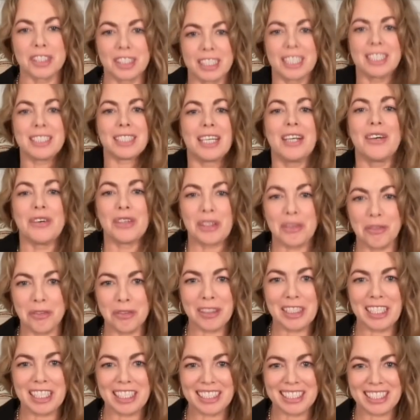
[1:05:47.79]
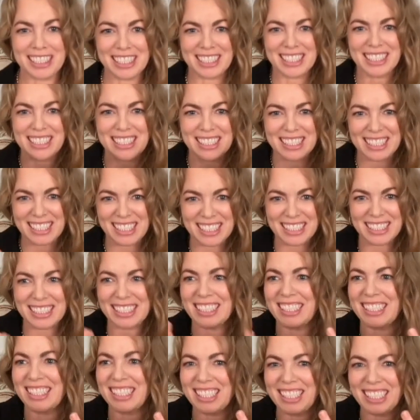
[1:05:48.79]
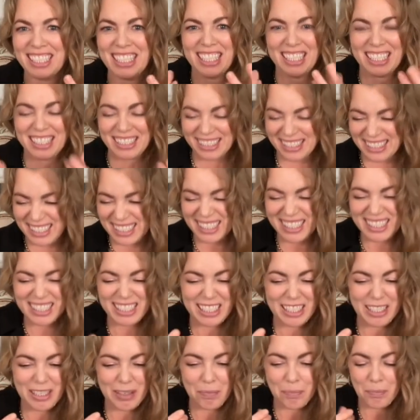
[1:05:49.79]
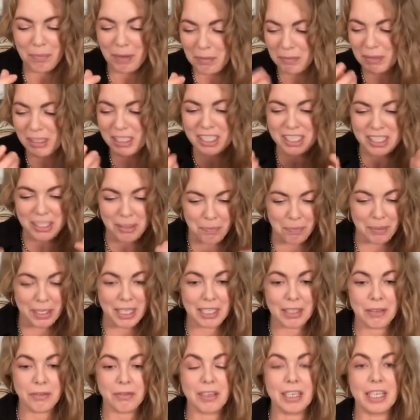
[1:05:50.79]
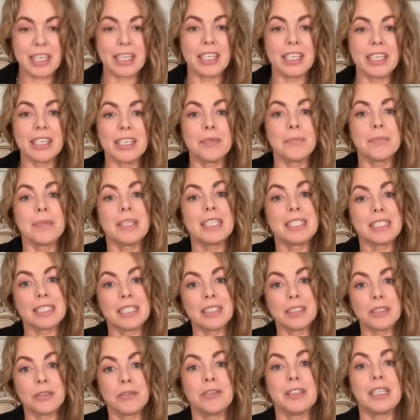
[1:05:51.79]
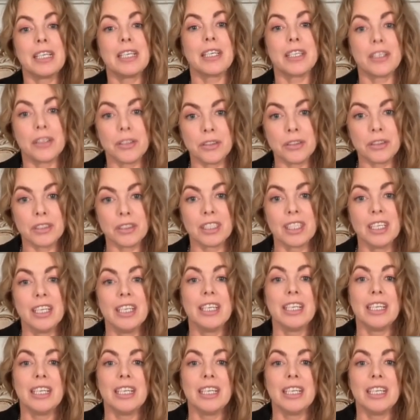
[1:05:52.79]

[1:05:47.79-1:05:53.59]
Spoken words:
That's how it feels. It's this zesty, zingy, bubbly, champagne feeling. And it makes us feel good.